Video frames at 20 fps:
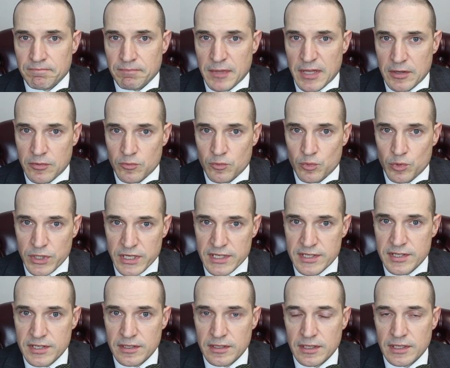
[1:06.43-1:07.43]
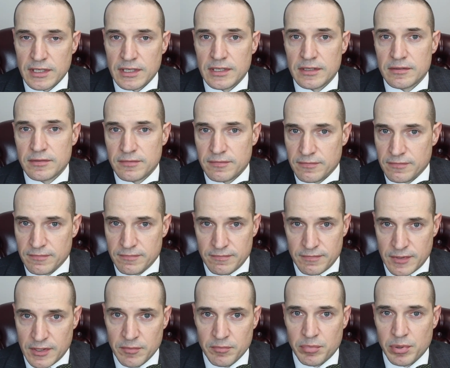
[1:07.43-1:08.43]
It recently
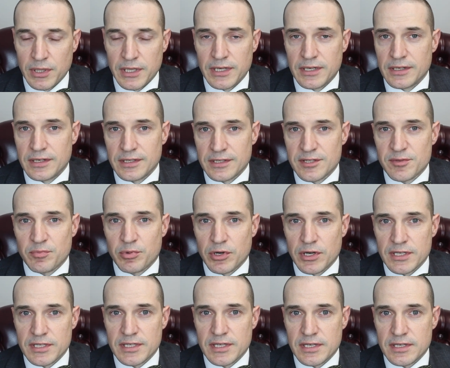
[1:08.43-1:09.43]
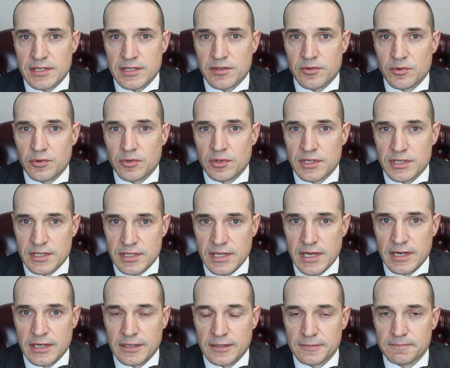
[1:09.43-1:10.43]
completed its process through the
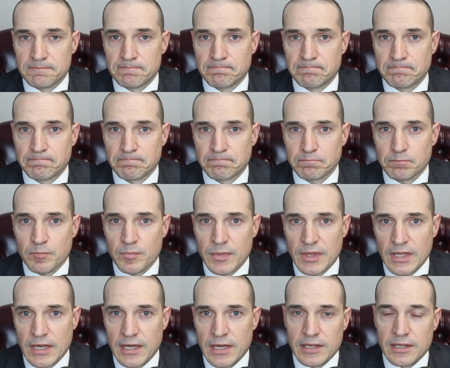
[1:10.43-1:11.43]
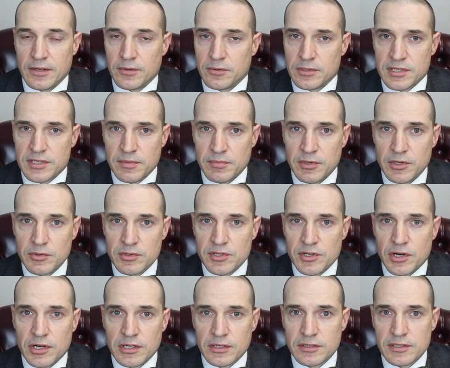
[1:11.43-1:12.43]
Senate, and there were some news
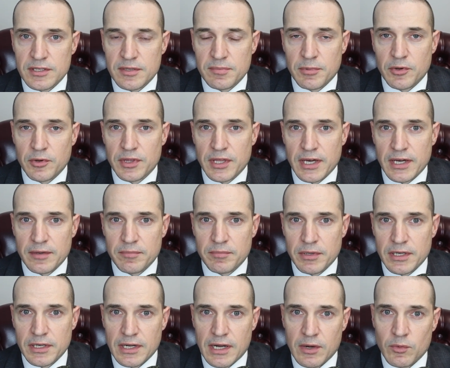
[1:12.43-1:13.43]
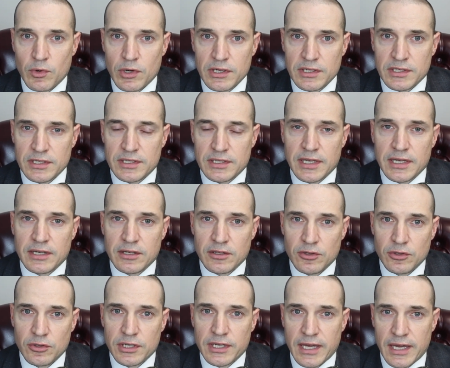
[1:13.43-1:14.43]
articles about that, but I want to take a
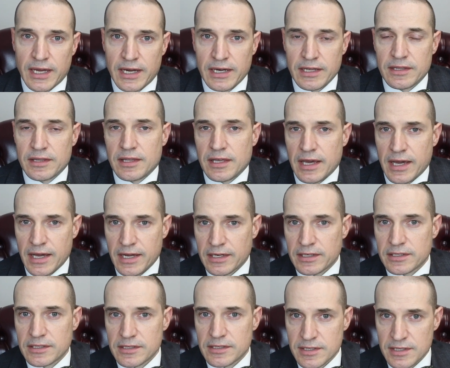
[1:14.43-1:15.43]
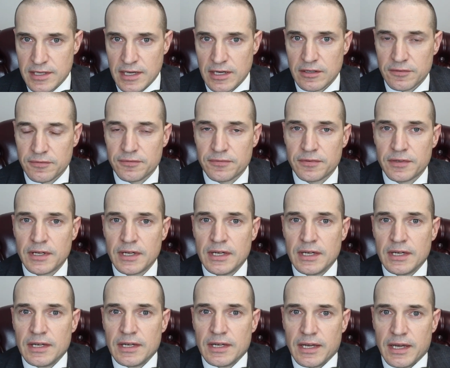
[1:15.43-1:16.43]
look at the act itself,
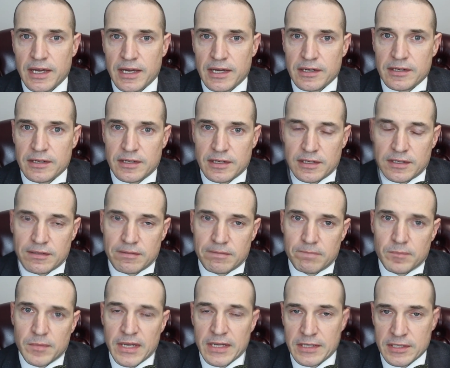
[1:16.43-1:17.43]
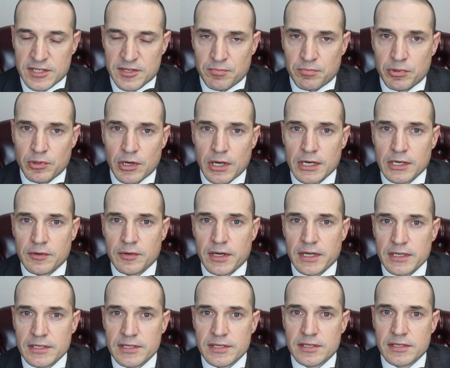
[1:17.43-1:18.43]
and its
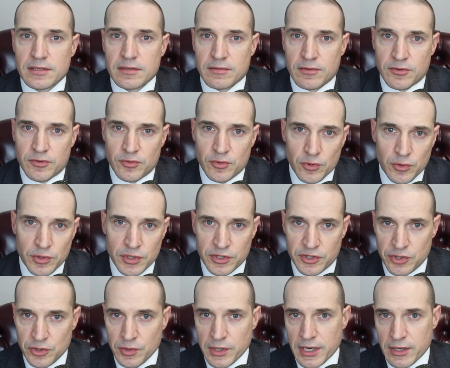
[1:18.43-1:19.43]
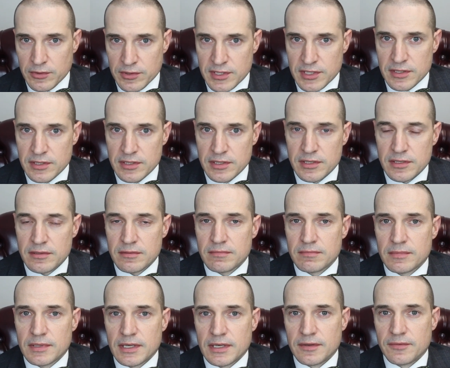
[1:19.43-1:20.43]
progress through the two houses
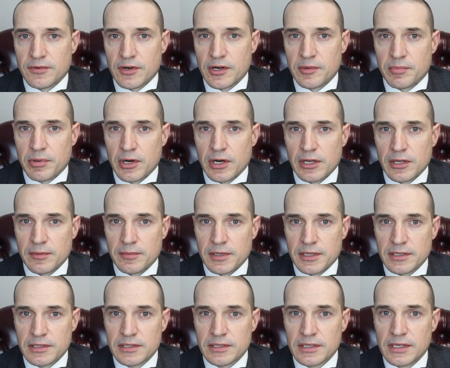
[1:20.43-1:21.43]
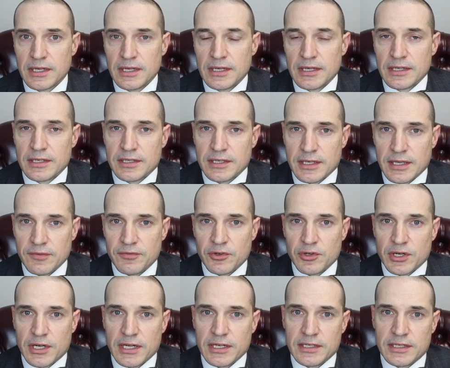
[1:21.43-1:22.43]
of our parliament to give you
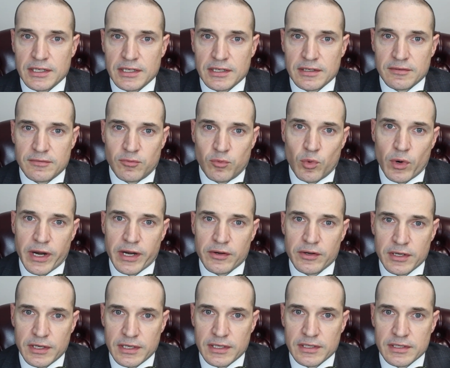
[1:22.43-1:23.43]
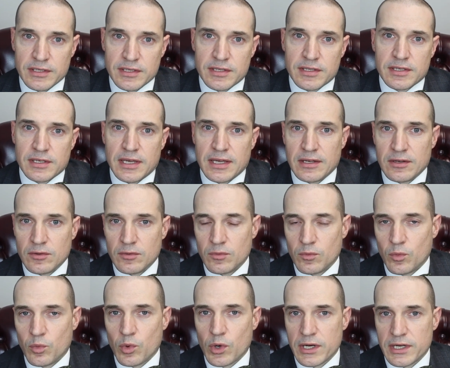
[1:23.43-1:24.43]
an idea of where it is
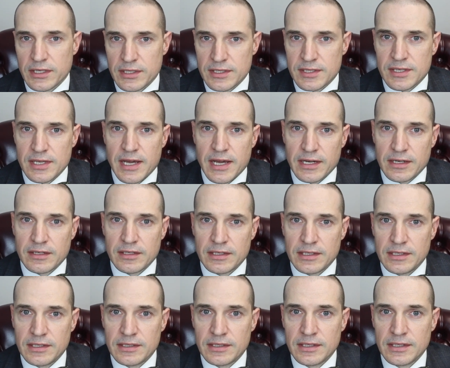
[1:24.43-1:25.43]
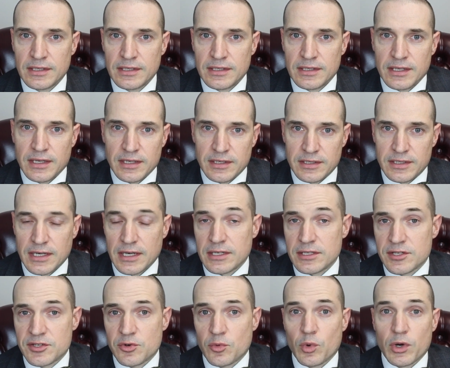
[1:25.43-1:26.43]
and what exactly it
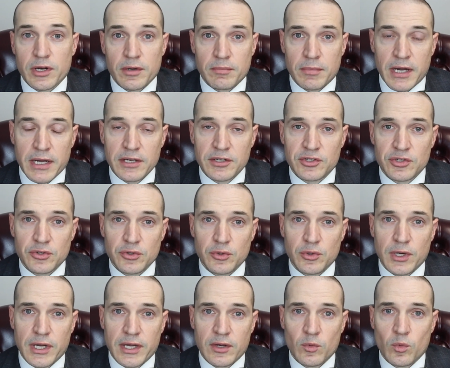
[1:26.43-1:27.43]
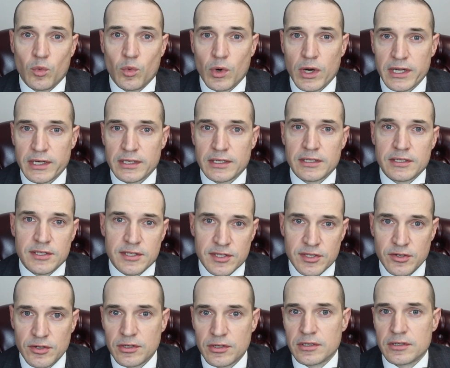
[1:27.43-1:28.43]
does or what it might do and what
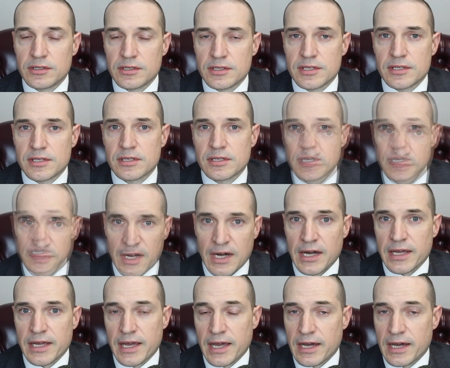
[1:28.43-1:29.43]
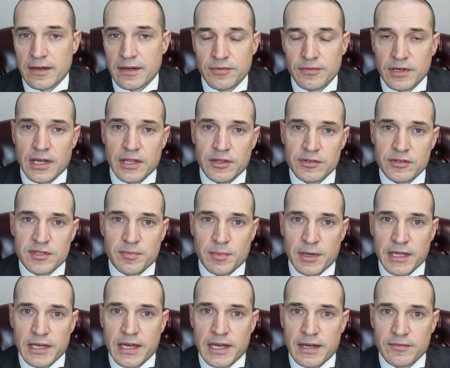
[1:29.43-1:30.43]
concerns I have and others
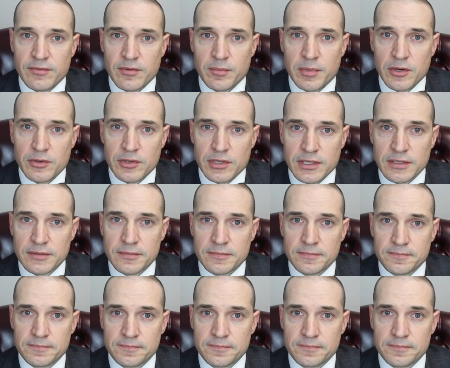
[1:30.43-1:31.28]
might have about it.